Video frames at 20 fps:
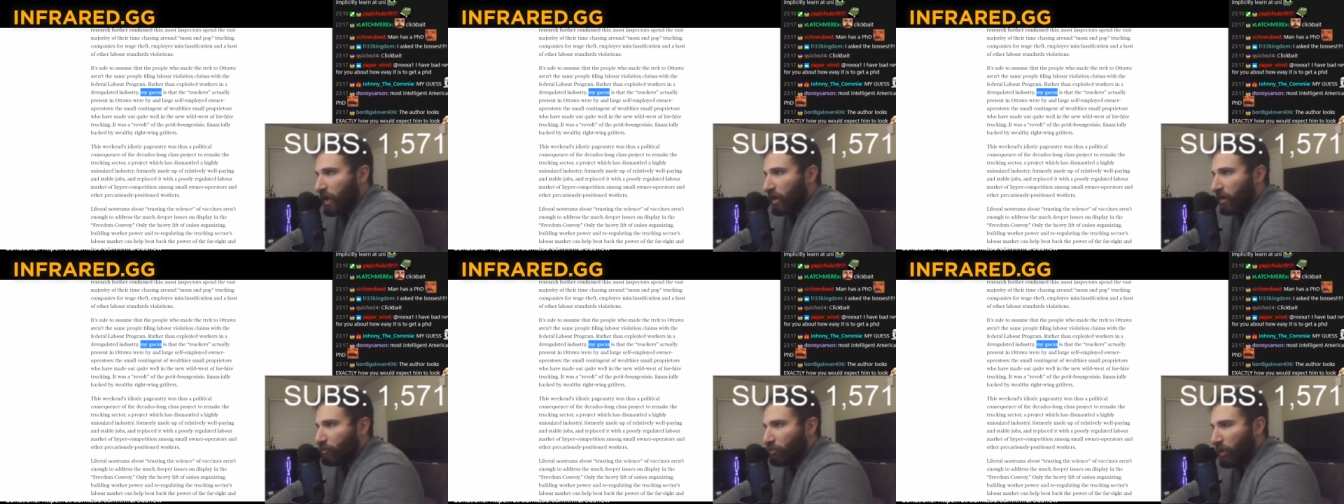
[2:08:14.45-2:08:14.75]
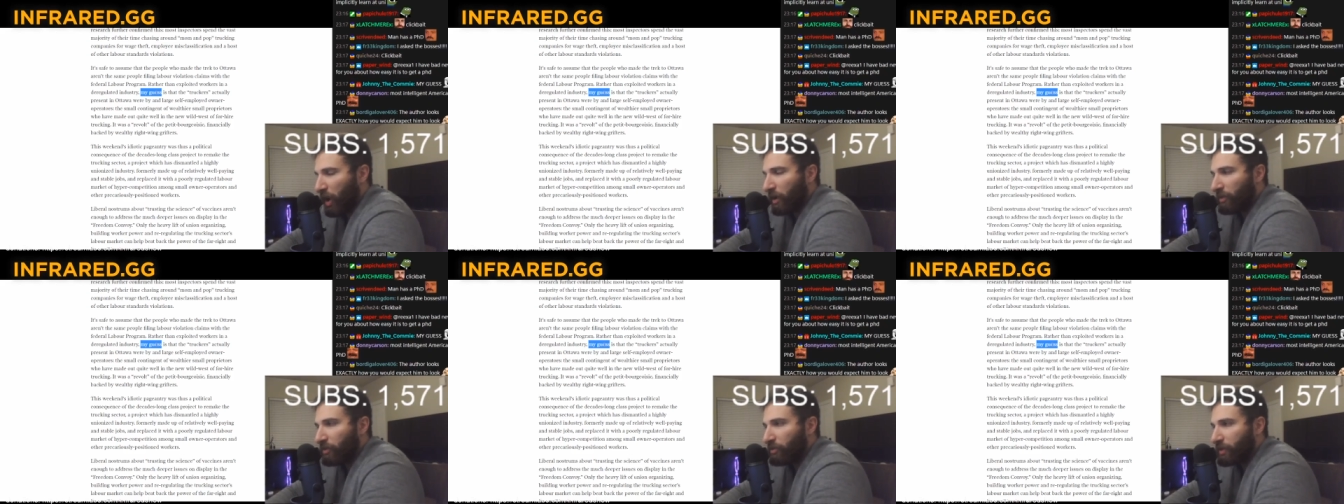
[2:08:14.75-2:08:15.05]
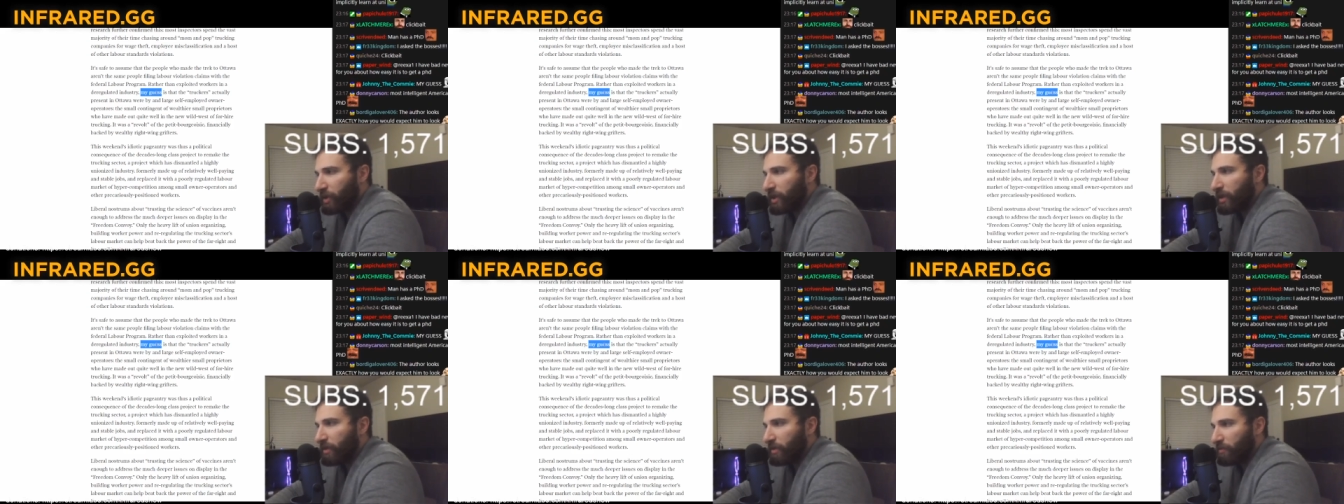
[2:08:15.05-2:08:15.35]

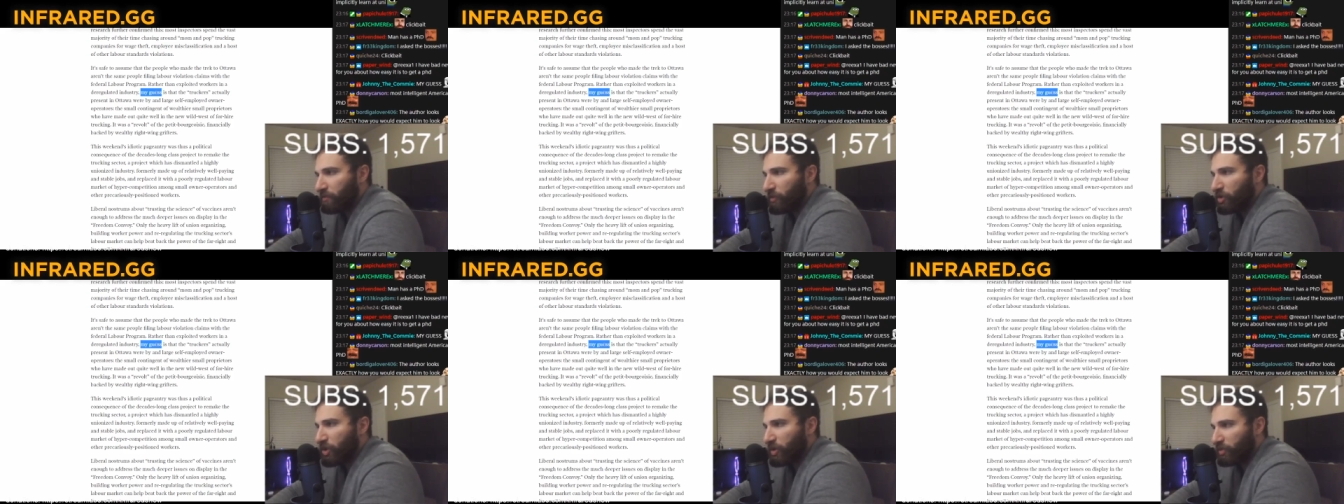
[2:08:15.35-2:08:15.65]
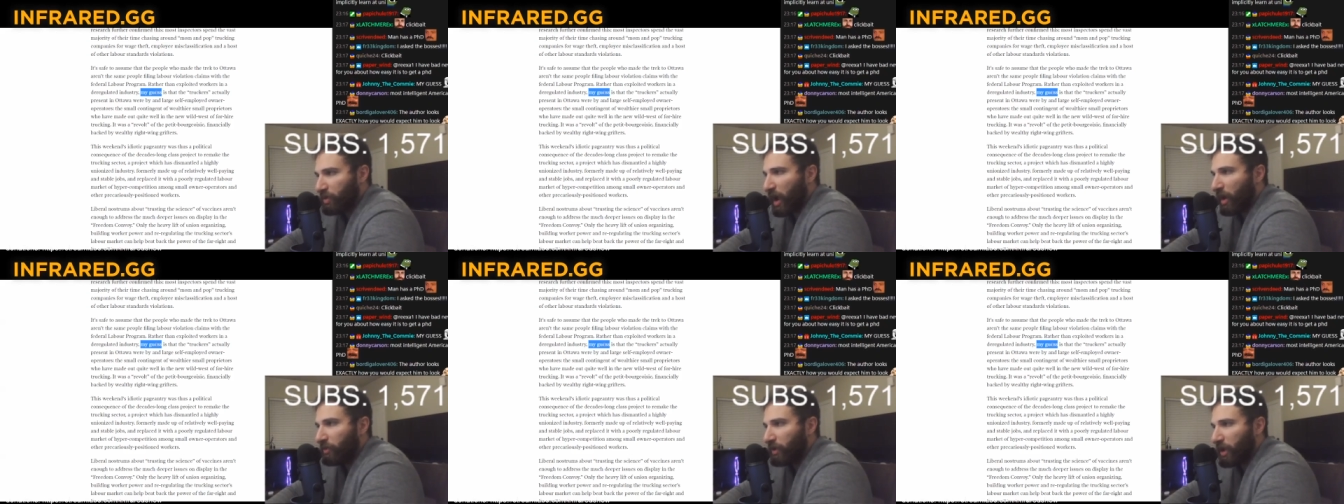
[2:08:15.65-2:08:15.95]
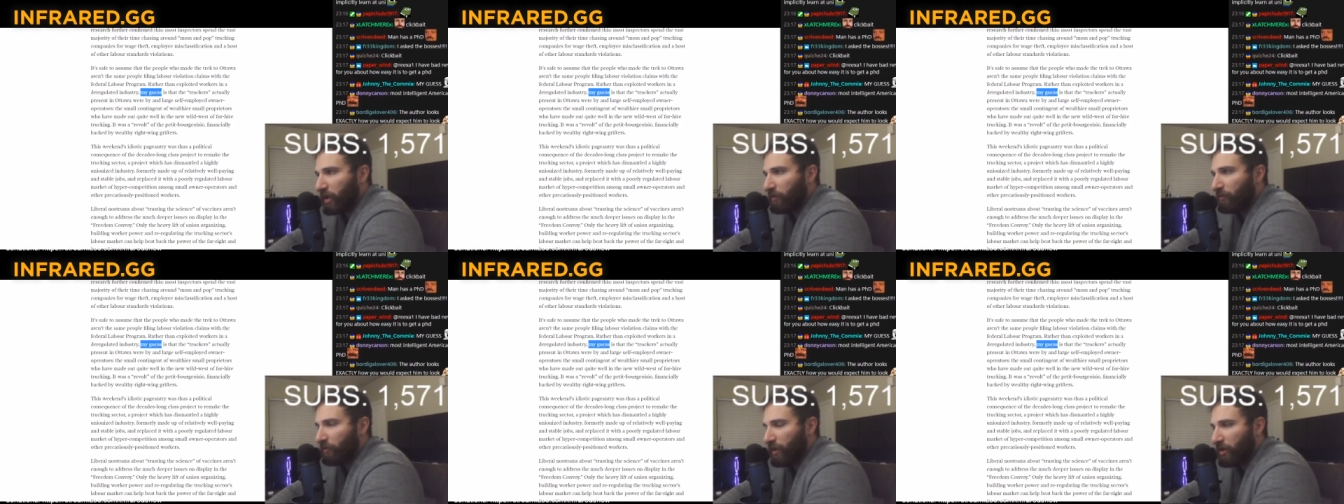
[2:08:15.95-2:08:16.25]
probably, there's probably
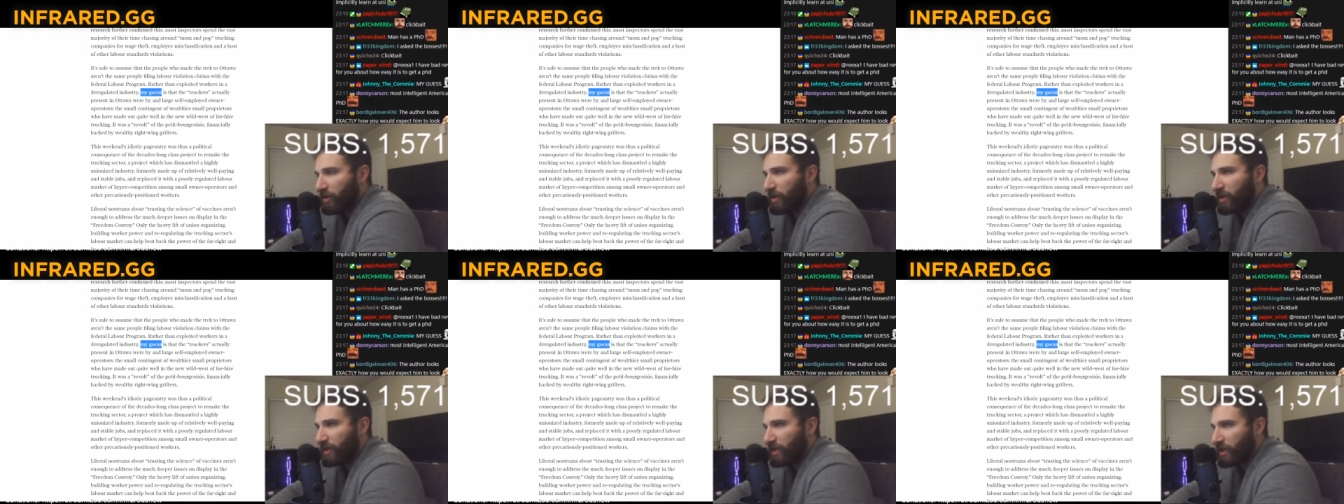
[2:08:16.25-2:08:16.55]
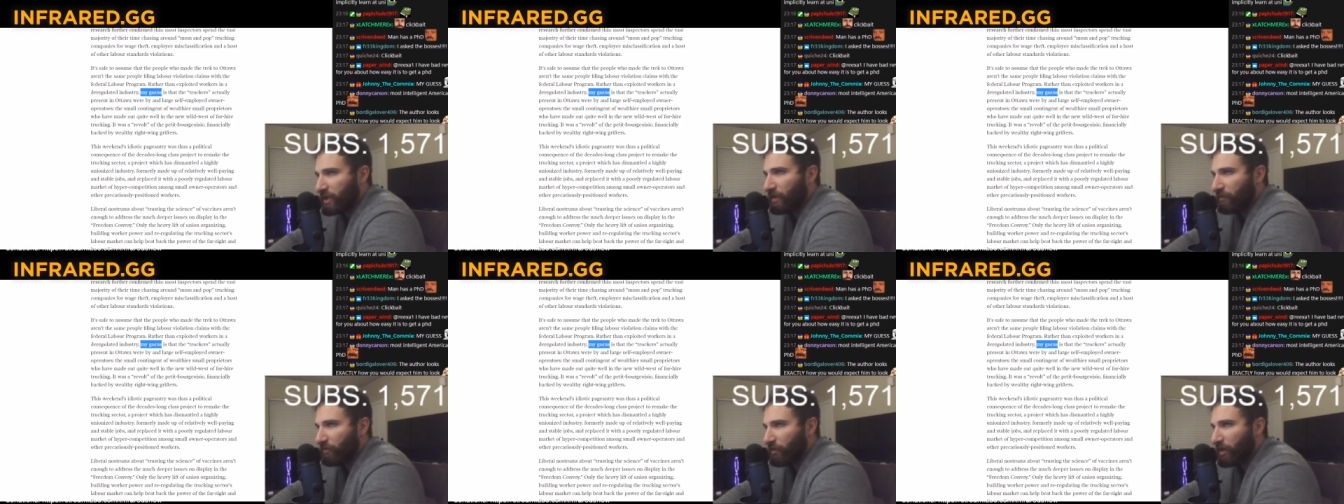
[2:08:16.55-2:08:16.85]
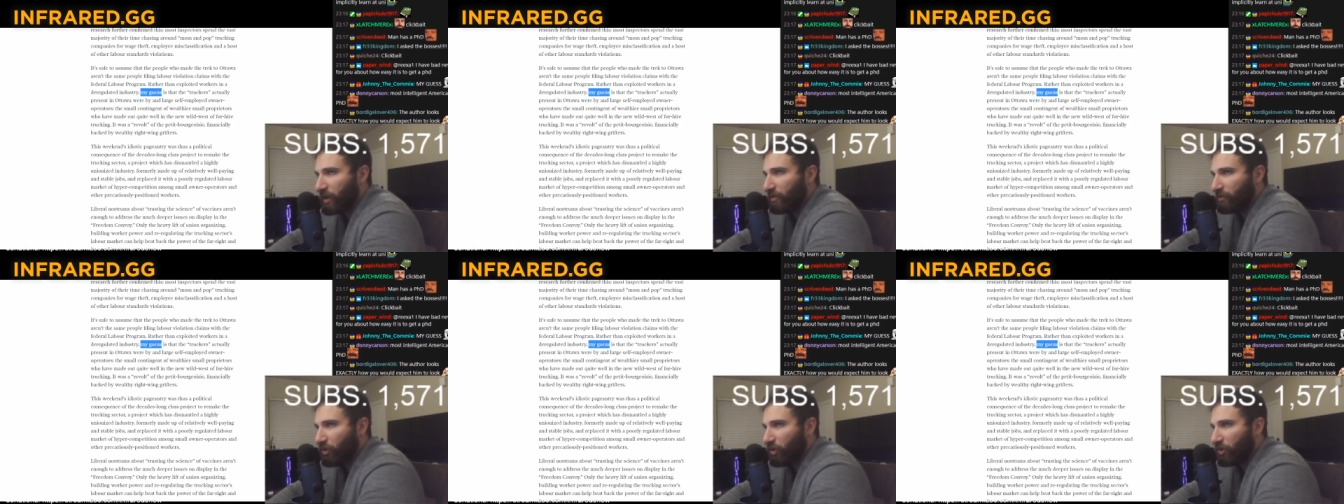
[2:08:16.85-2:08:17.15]
a very
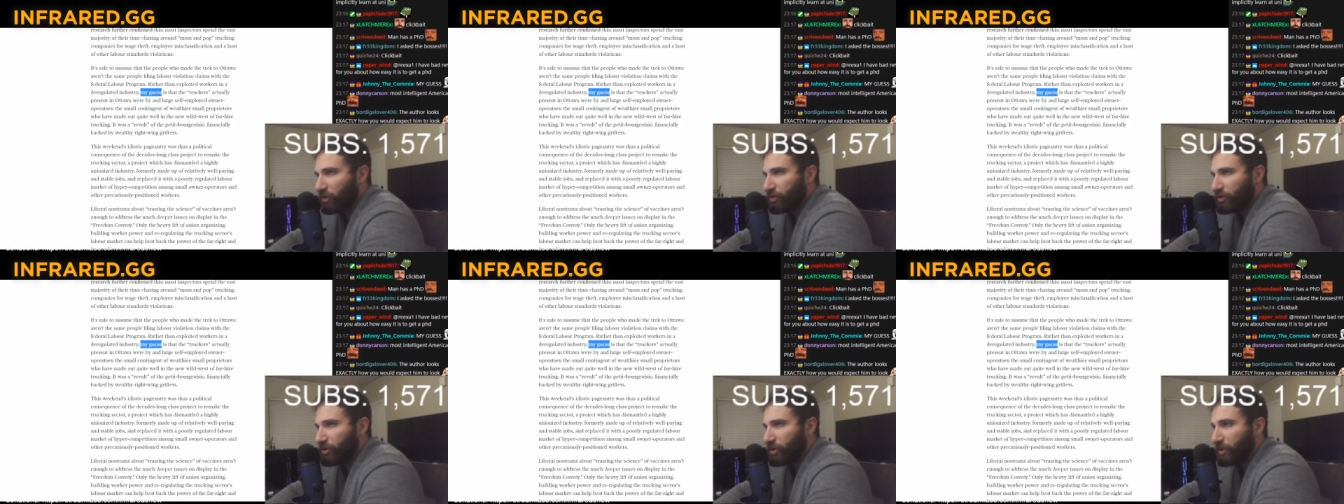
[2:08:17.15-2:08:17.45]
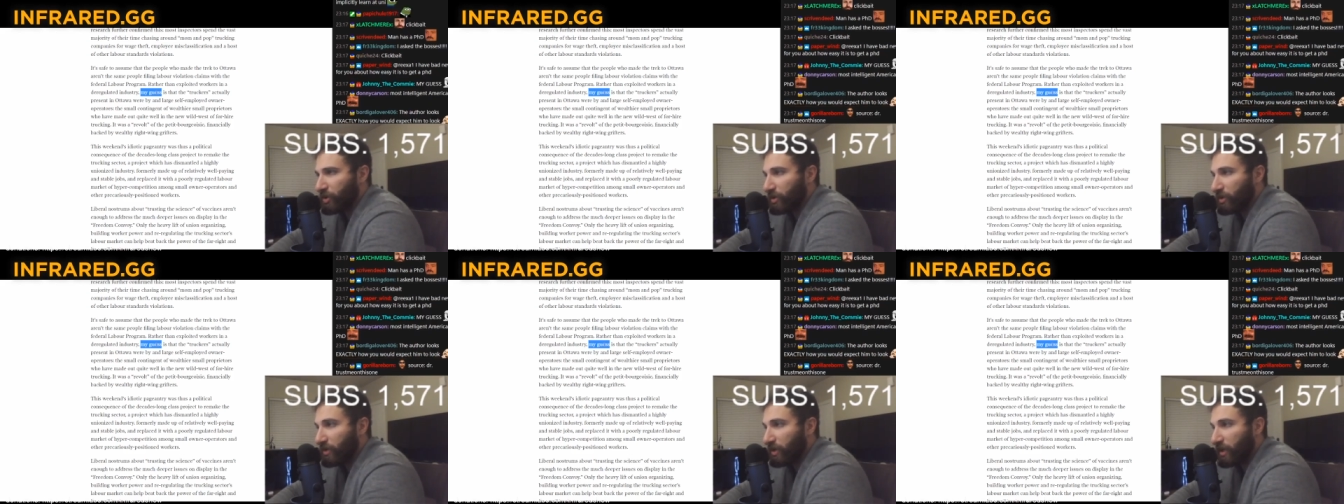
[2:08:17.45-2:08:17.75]
significant portion,